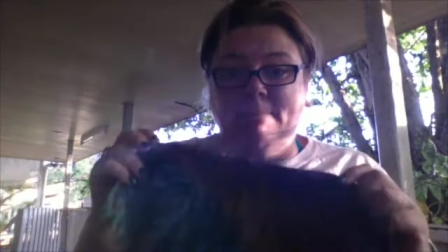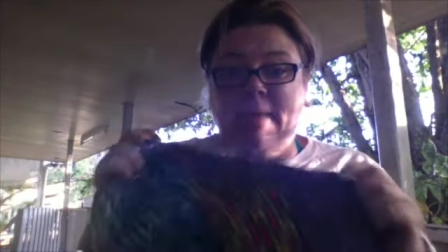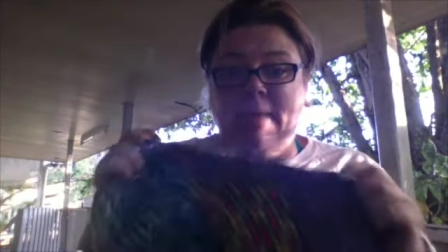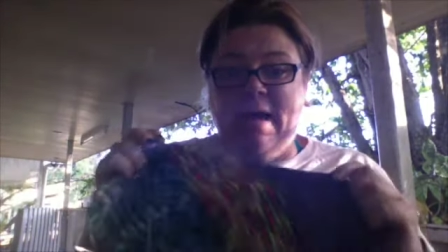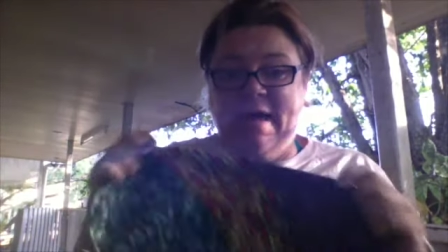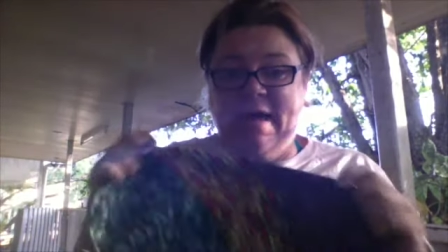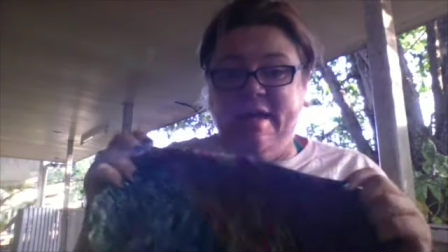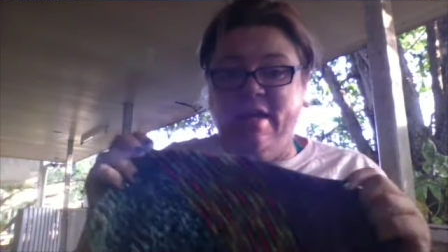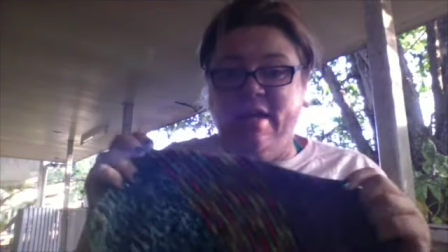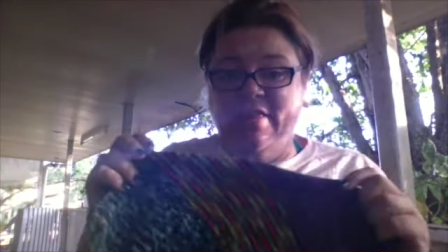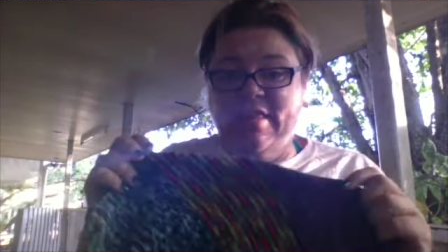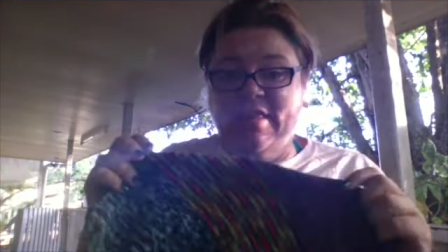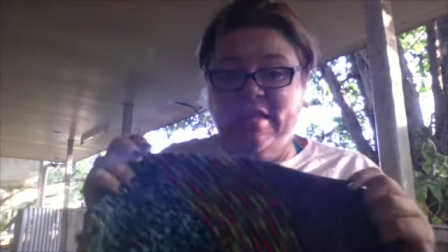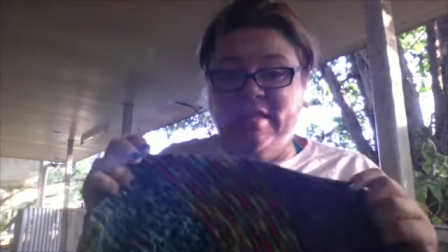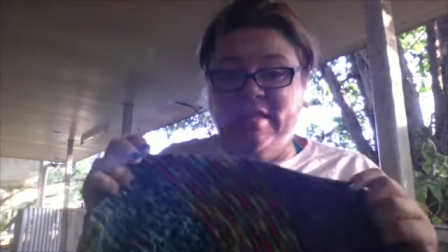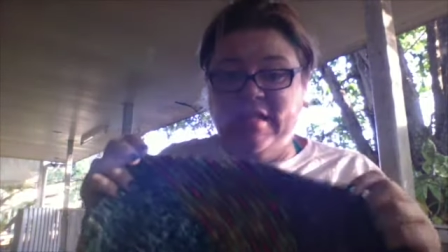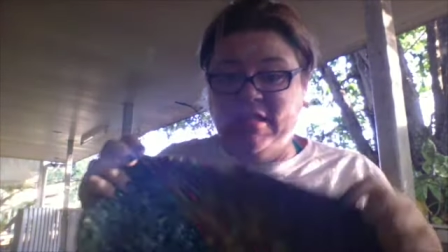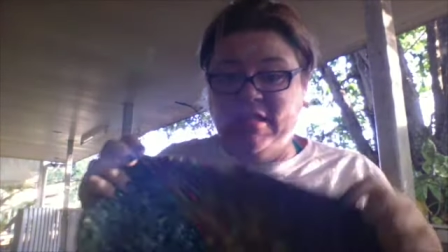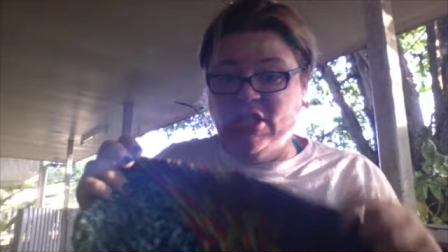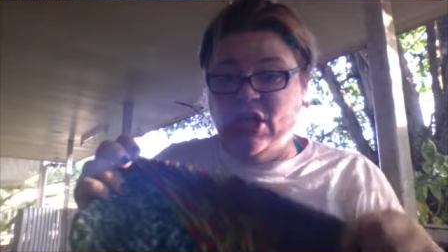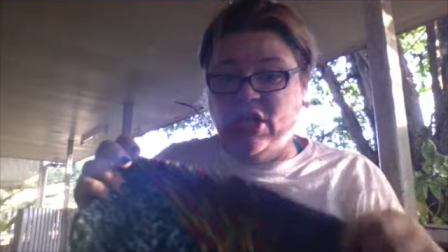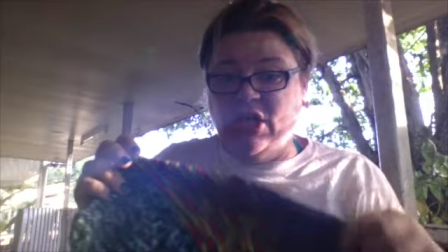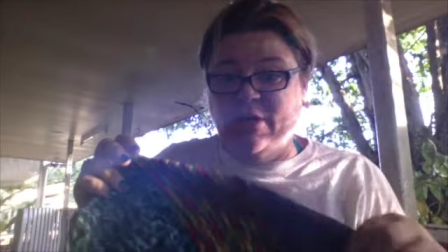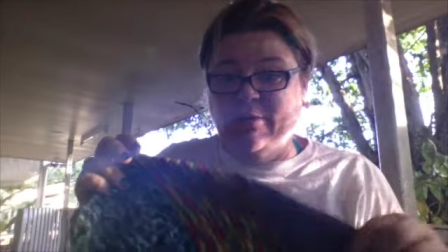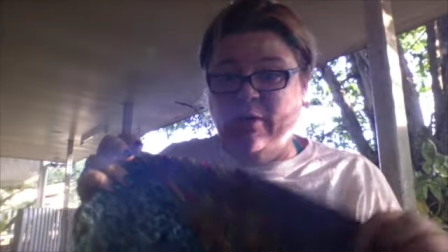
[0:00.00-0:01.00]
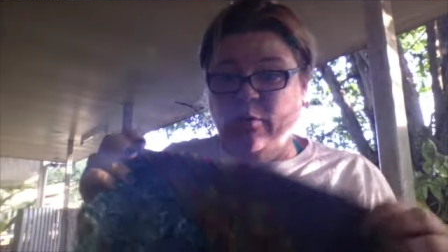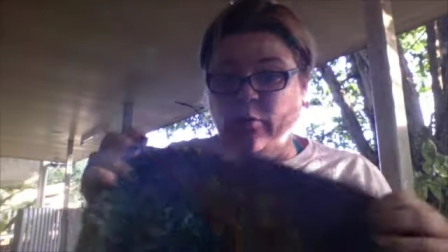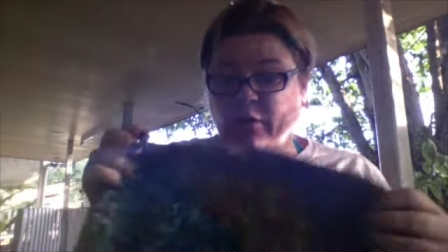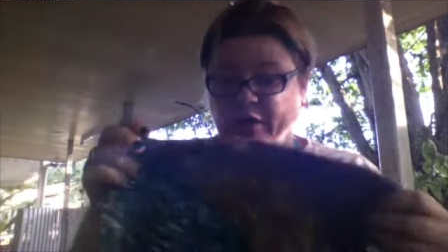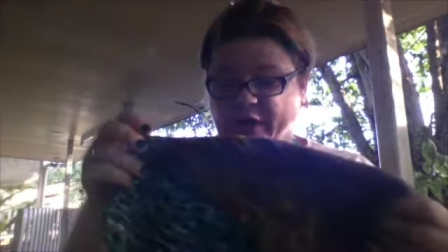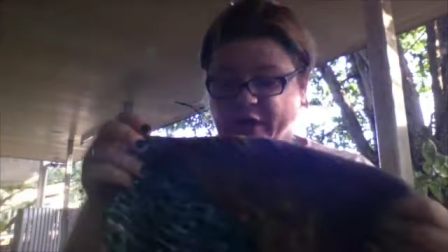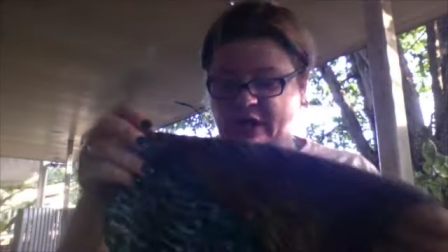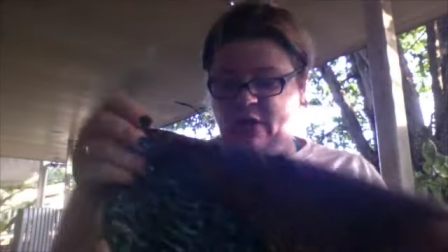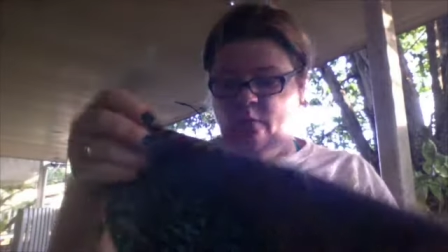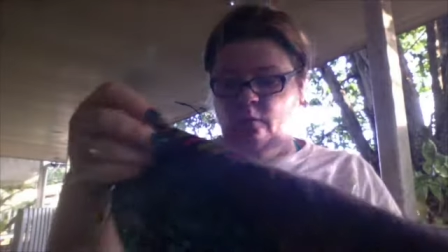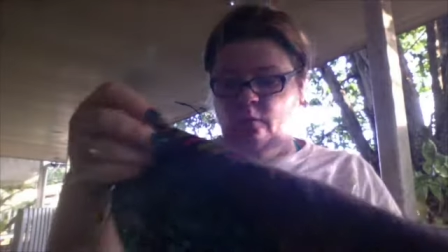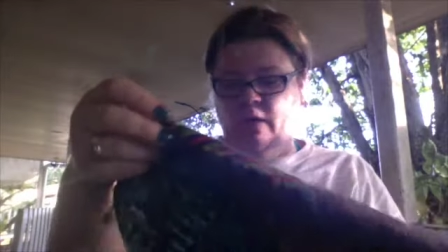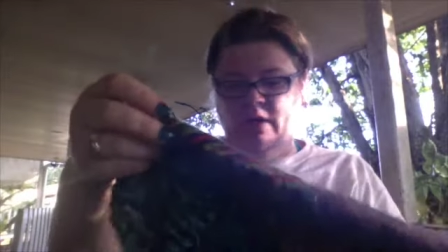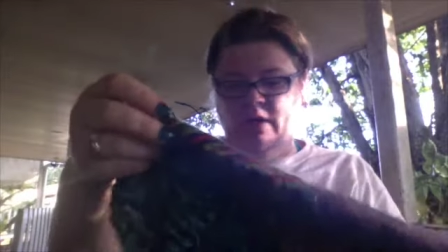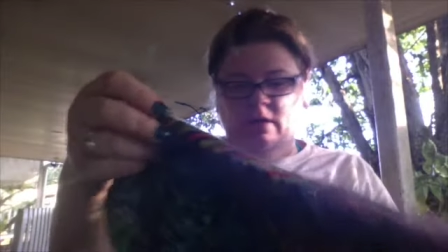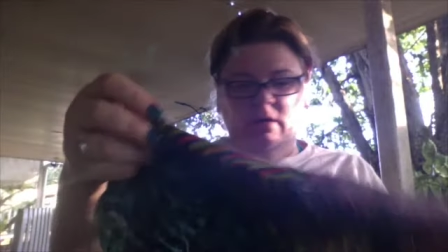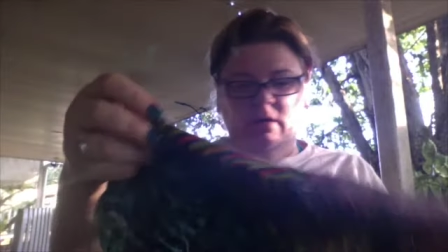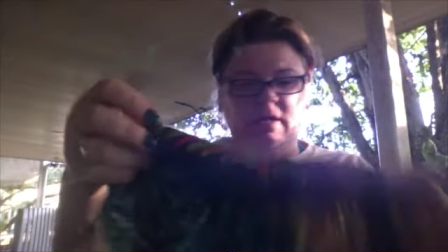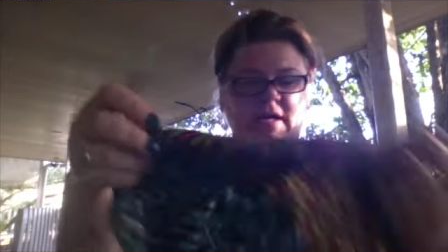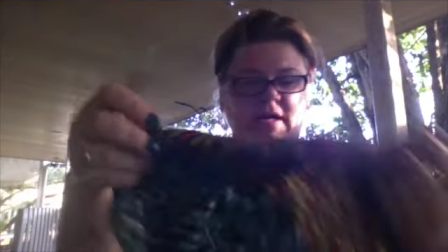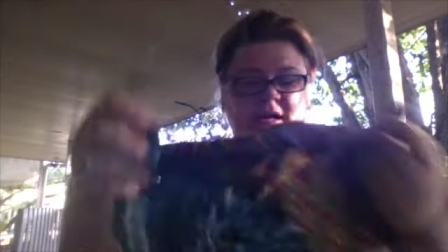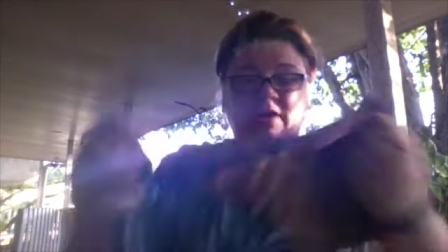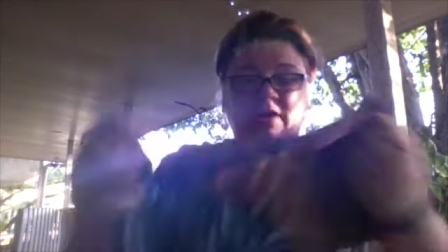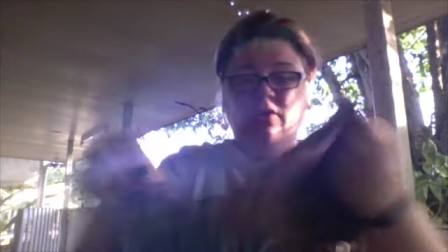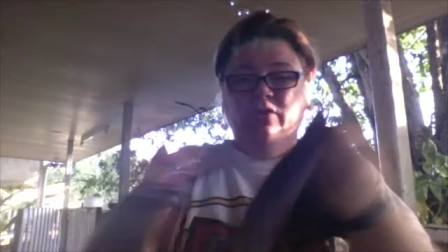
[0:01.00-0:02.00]
And I think that's going to be working well.
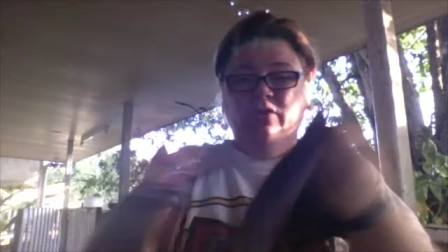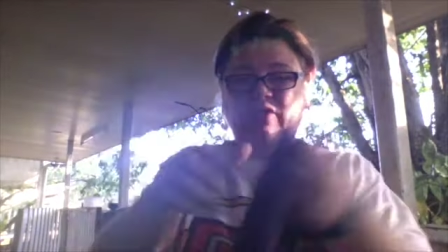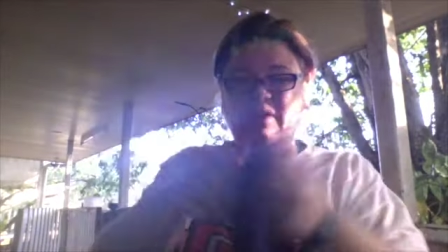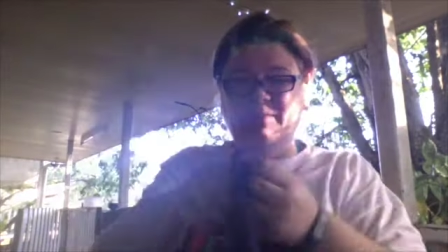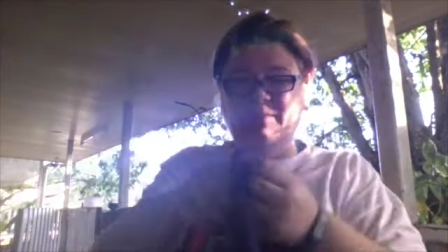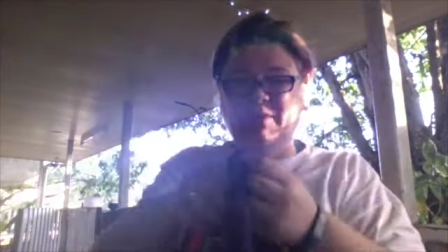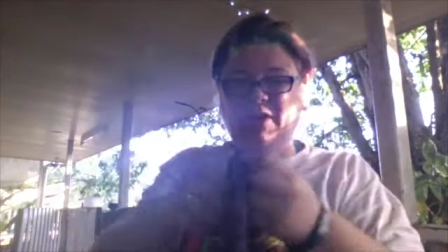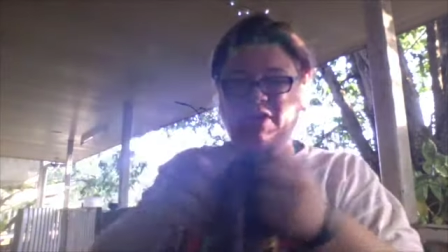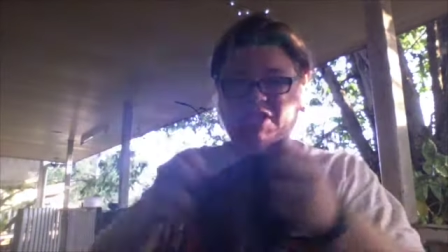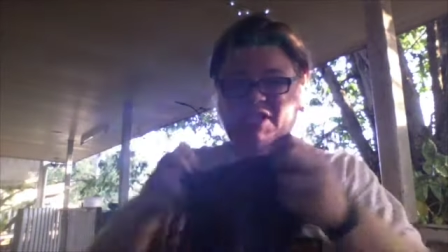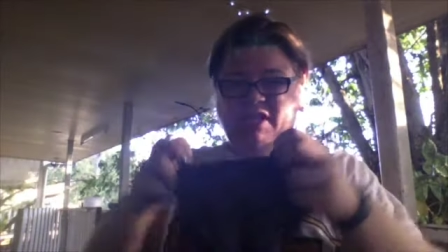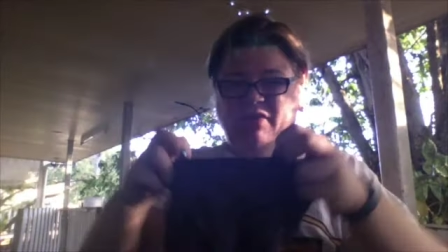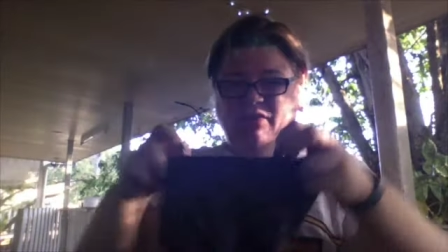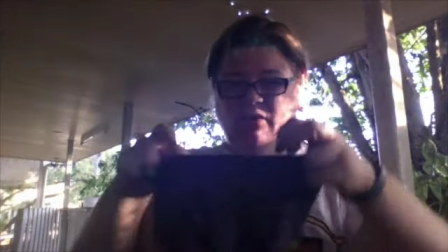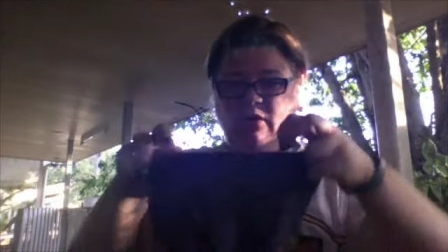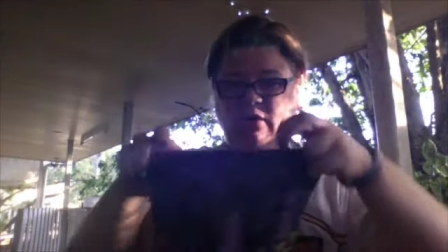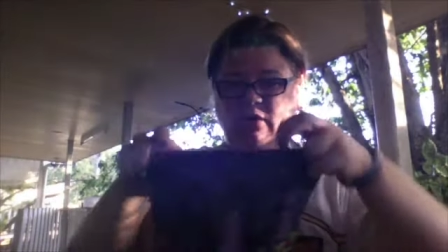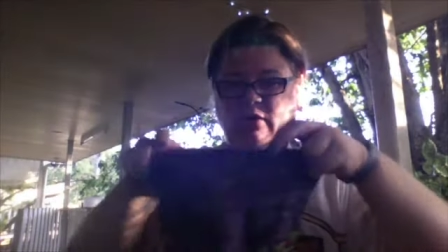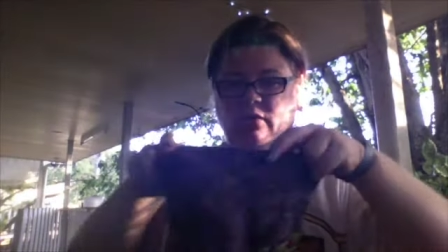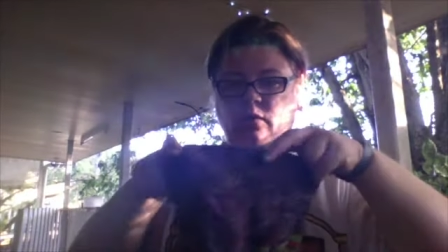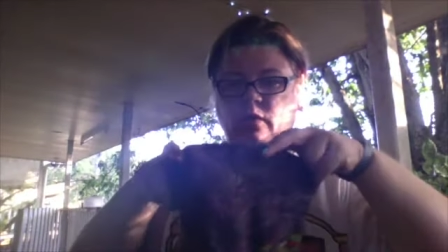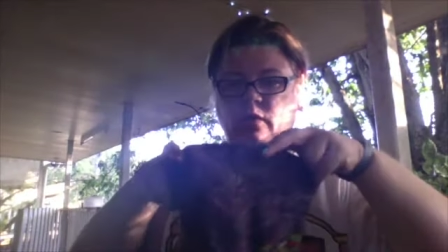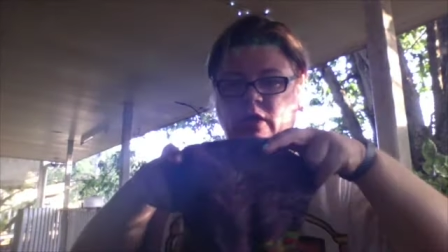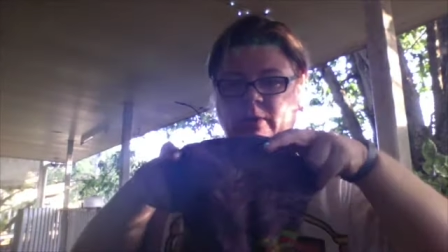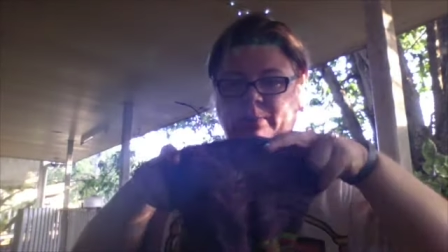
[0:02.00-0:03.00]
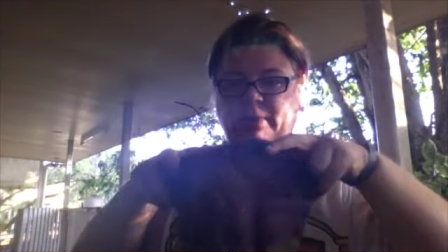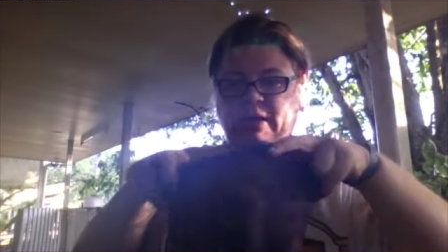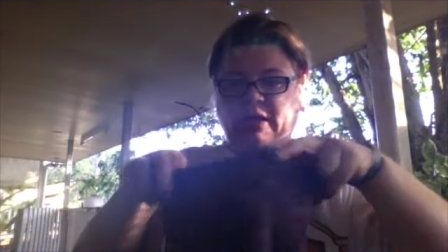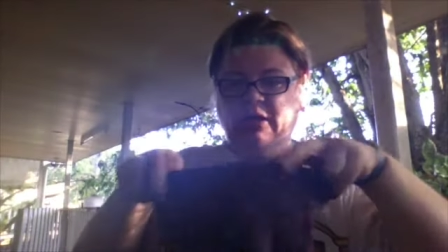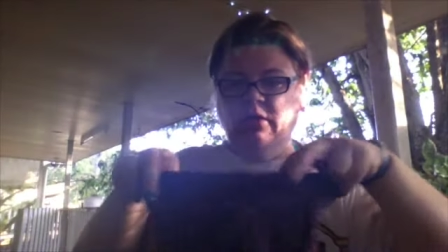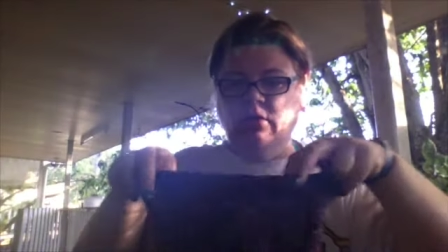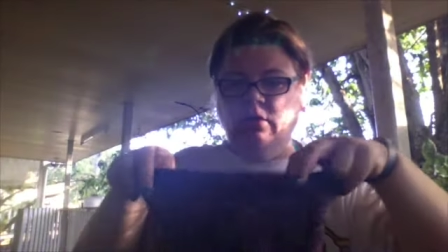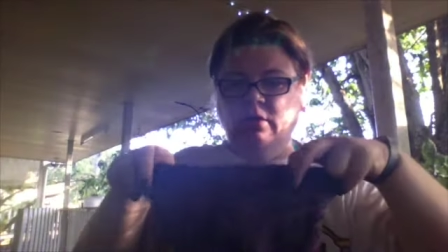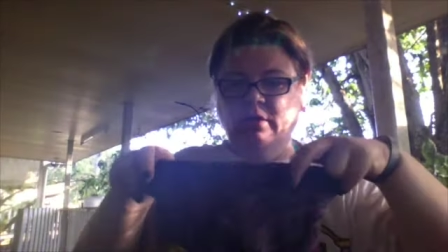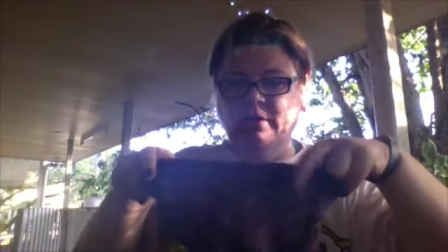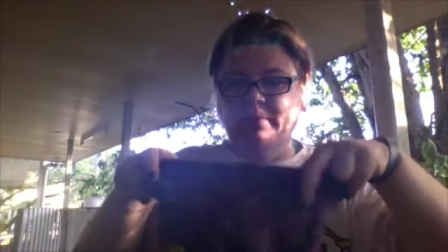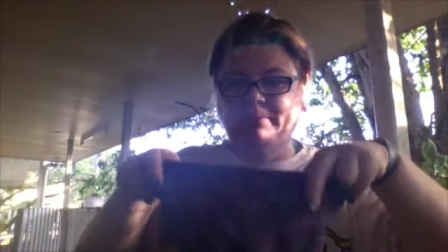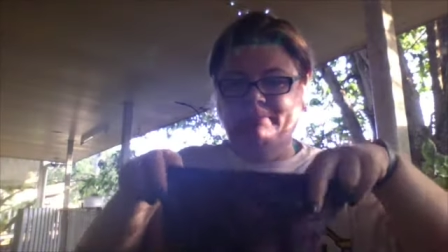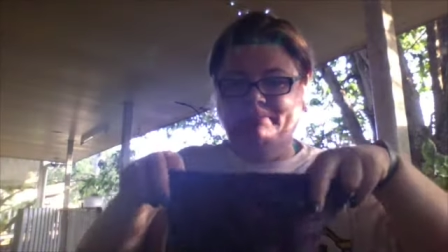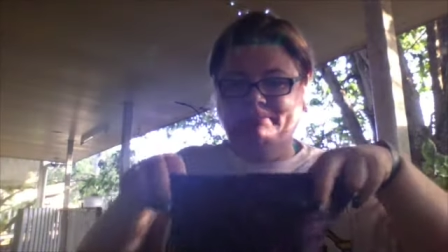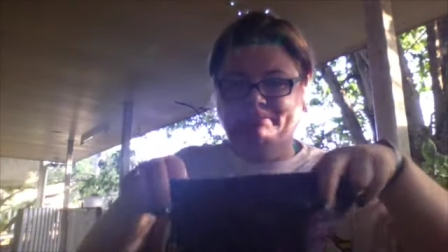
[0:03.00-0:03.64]
And also because I've got quite a big noggin,